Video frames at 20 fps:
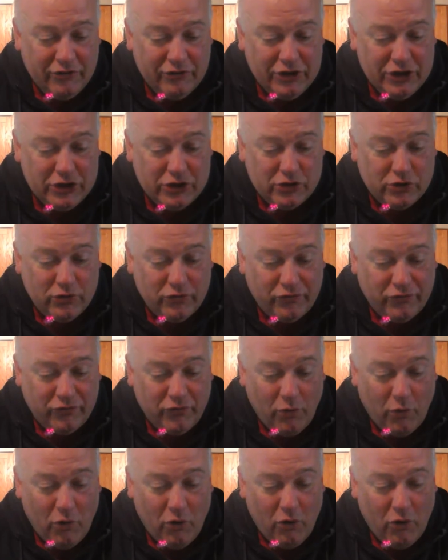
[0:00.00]
increased to
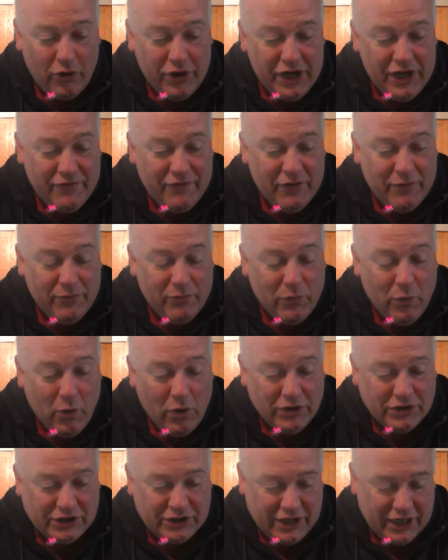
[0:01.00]
4 or even
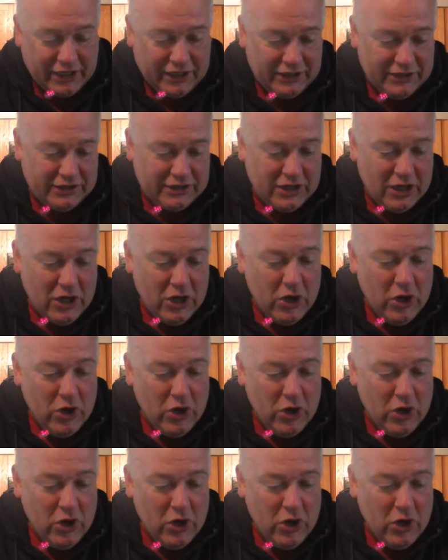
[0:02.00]
more seconds.